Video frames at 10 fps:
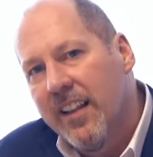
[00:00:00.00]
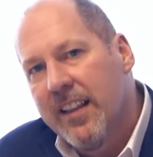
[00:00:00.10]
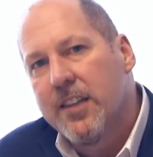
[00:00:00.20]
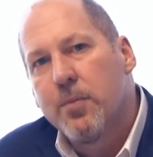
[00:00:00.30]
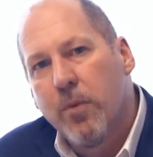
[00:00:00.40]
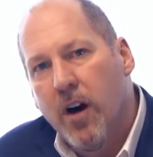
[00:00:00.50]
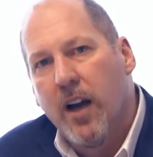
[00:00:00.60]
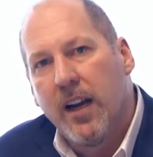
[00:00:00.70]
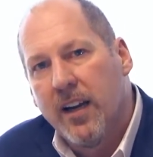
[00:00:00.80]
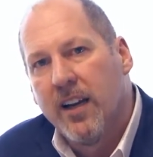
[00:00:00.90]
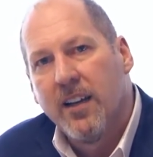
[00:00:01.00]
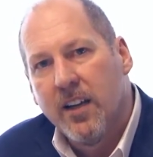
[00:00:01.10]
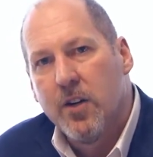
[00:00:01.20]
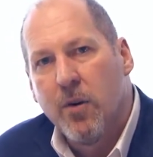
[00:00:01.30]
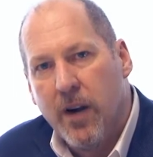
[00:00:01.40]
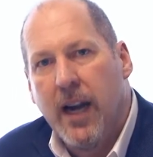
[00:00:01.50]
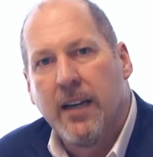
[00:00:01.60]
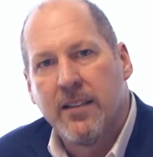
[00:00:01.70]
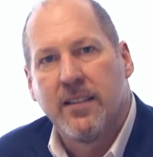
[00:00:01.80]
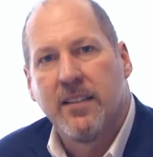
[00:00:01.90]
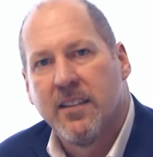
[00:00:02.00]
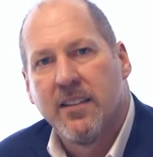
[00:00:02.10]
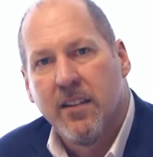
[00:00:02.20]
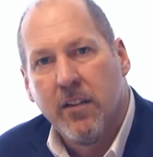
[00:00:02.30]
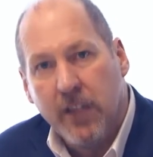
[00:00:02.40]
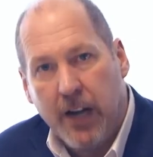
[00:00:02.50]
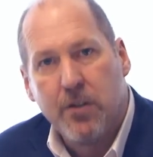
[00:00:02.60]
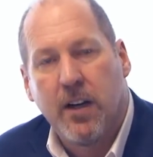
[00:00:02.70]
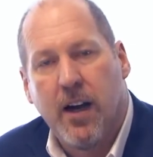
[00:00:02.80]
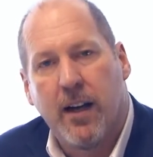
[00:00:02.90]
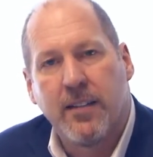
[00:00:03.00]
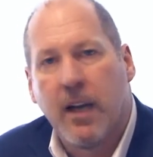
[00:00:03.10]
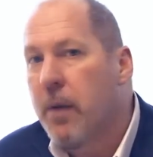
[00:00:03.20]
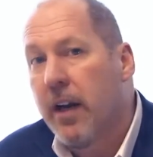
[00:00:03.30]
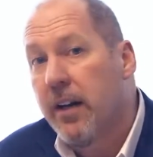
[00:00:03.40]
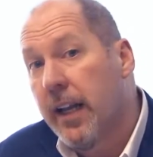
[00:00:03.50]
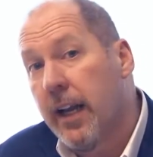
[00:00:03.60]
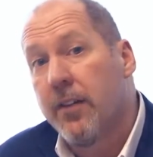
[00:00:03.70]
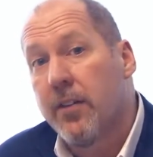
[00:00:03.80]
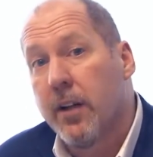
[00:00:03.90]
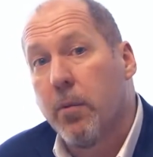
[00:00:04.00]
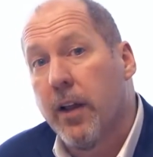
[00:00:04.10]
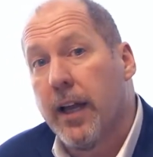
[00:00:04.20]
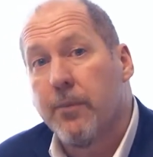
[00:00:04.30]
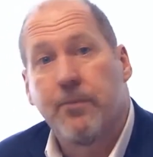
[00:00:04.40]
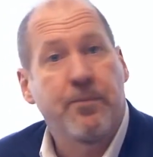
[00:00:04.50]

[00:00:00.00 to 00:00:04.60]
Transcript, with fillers: This product creates nitric oxide better than anything else on the planet.